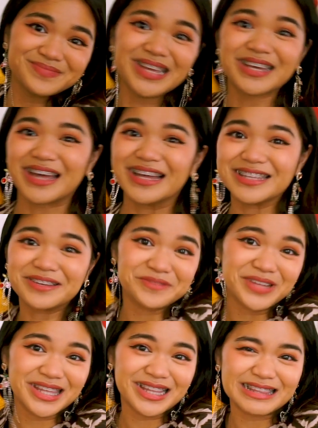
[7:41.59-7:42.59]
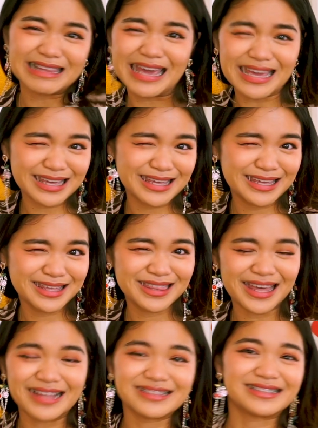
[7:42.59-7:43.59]
I didn't really like
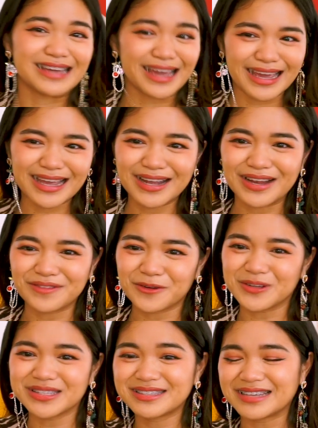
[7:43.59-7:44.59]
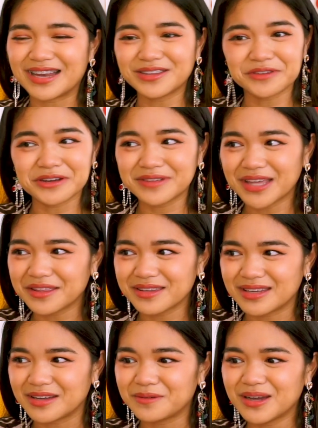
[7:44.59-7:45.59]
that day, or if I wasn't satisfied with how the
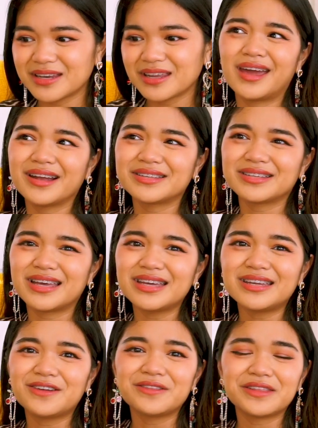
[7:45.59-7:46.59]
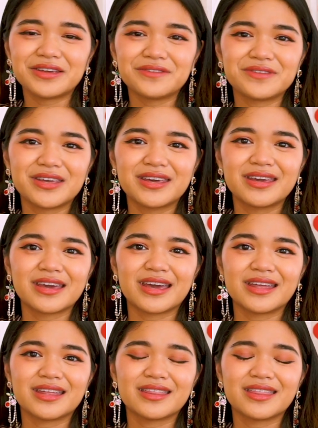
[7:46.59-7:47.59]
day went, I get to lie down in the evening
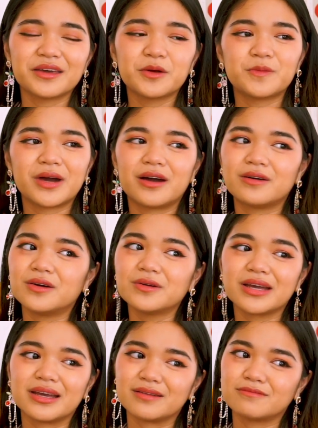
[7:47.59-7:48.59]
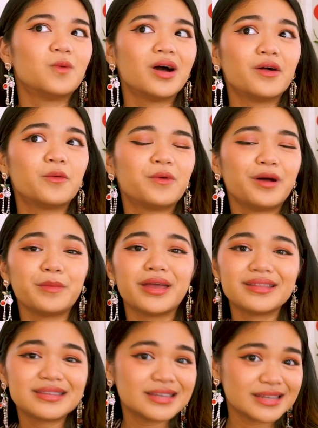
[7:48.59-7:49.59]
and think about, okay, well, what
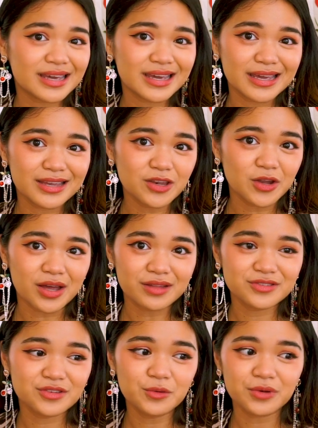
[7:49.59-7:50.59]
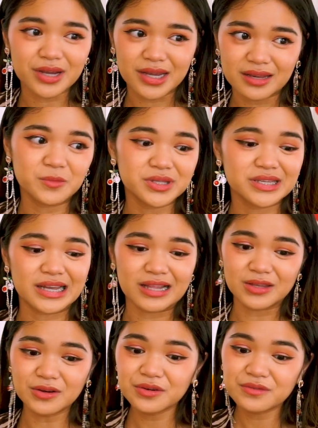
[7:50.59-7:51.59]
made today not so great? What did I
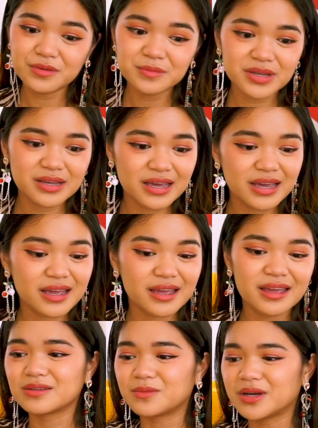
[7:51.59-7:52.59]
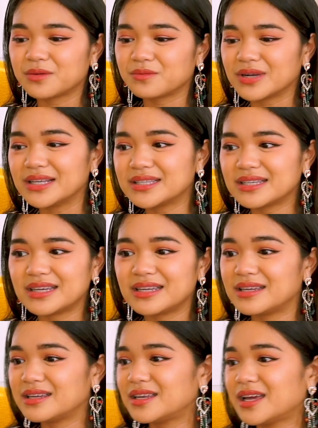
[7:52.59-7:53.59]
learn from today? What
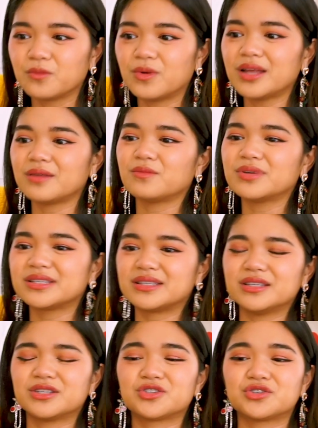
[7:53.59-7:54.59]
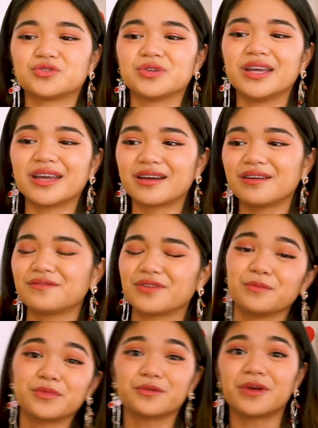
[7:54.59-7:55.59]
resonated? What was the string
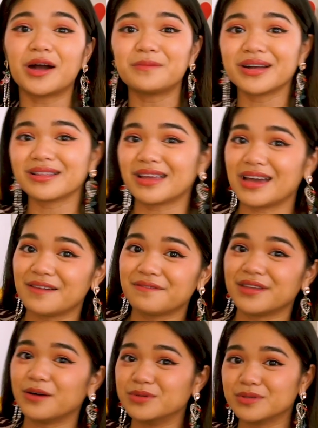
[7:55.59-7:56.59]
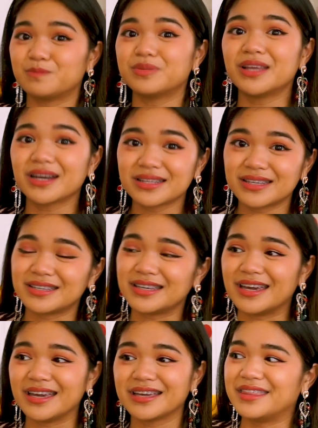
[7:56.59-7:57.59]
from throughout my life that was plucked
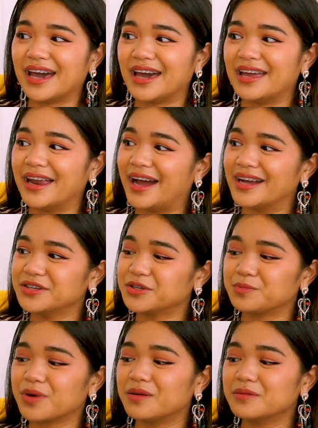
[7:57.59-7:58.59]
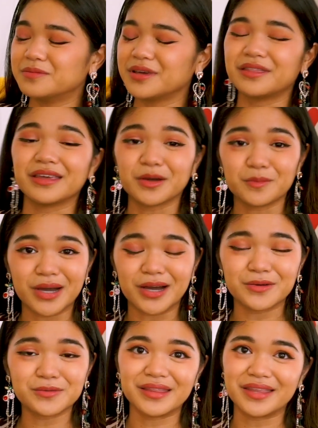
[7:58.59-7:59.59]
today that I should probably think
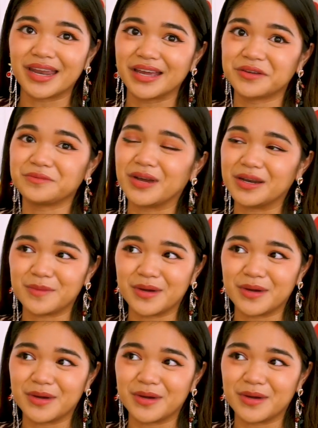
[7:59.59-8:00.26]
about and that I could write